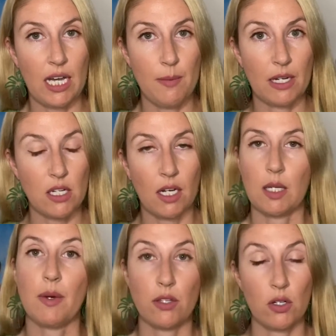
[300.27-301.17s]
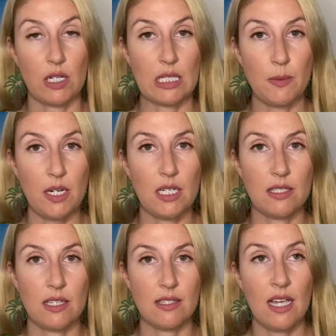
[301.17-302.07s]
about talking about their own
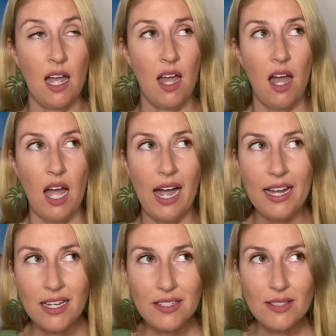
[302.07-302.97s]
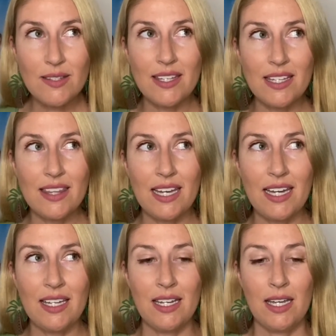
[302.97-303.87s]
experiences. I also think that